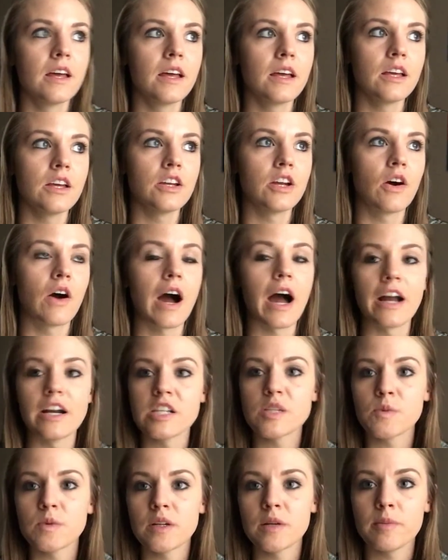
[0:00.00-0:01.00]
You know, I
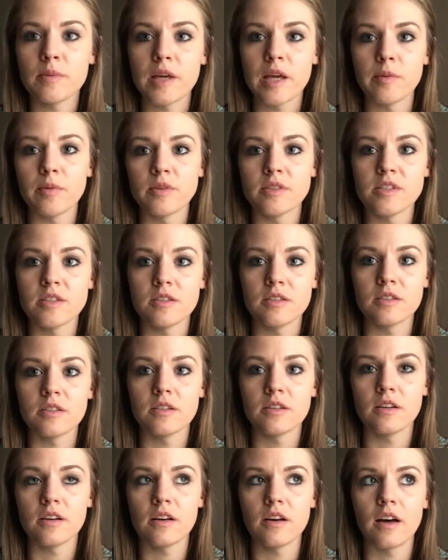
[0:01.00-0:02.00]
just want to be able to
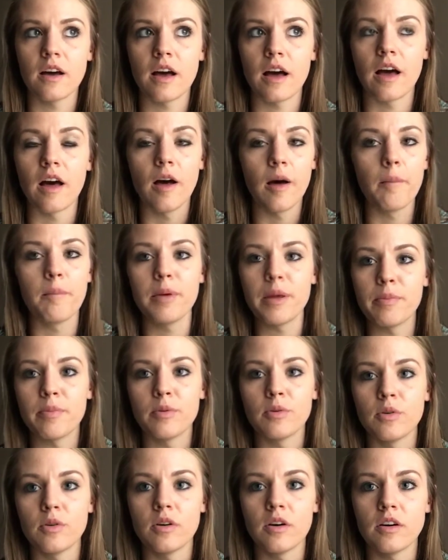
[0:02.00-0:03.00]
help
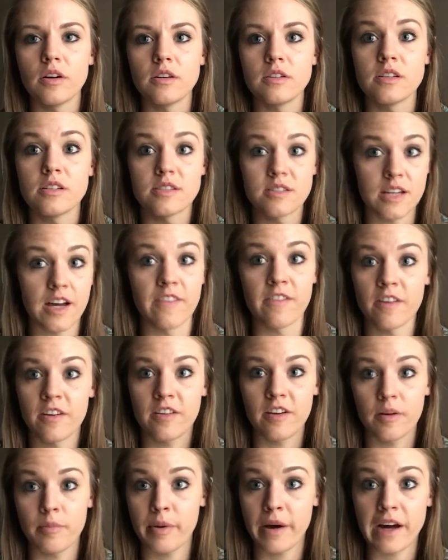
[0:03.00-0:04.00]
people discover
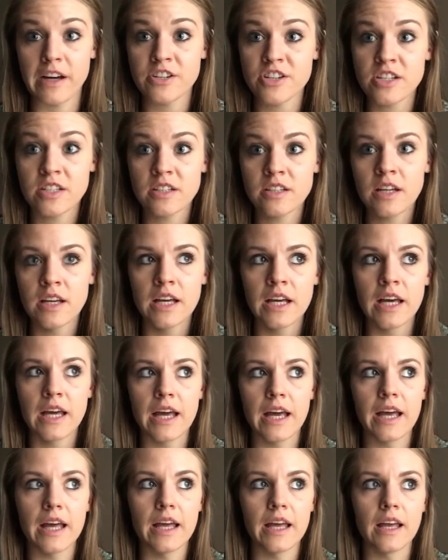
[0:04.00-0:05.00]
their passion
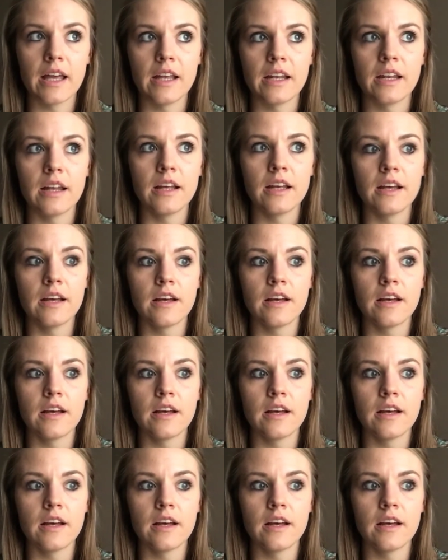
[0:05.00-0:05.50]
and